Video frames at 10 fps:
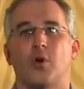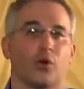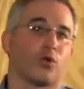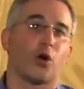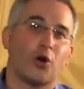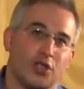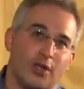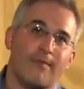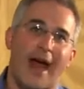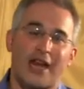or rehearsal
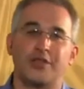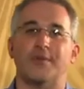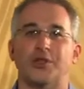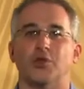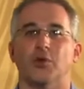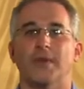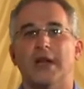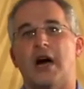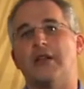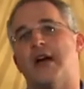management tool.
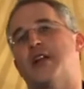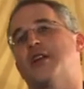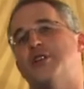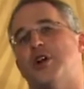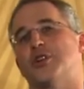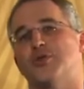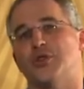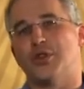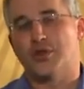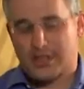A lot of conductors
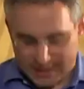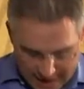will use this